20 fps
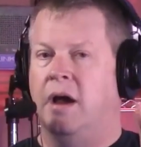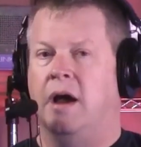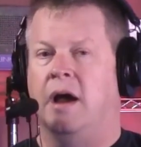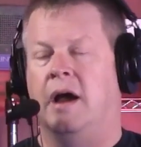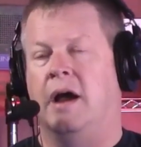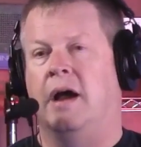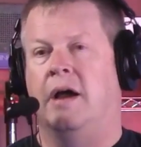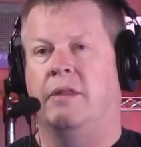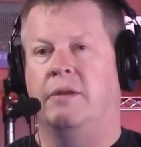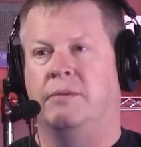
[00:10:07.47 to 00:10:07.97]

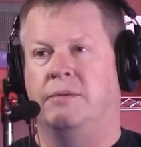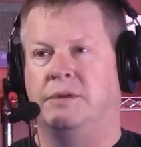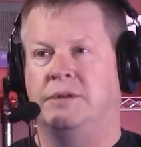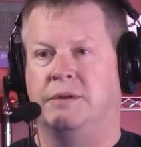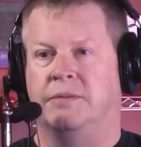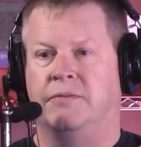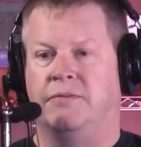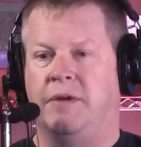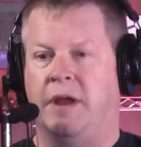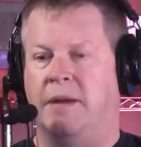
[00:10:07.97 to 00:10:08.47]
Uh, there was
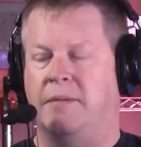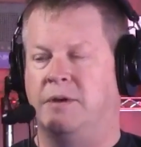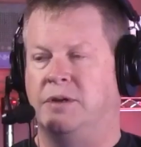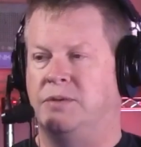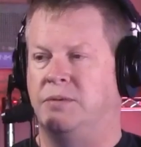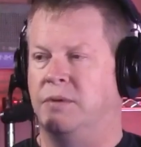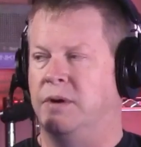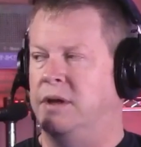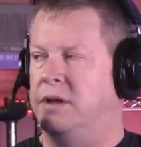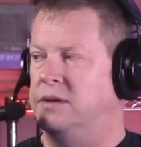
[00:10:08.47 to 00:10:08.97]
some
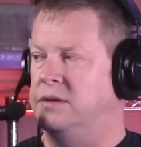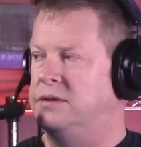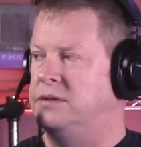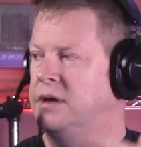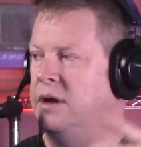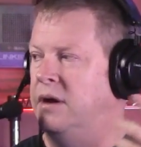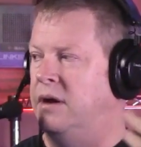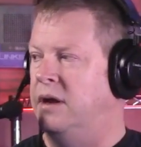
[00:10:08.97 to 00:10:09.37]
famous ones oh, yeah.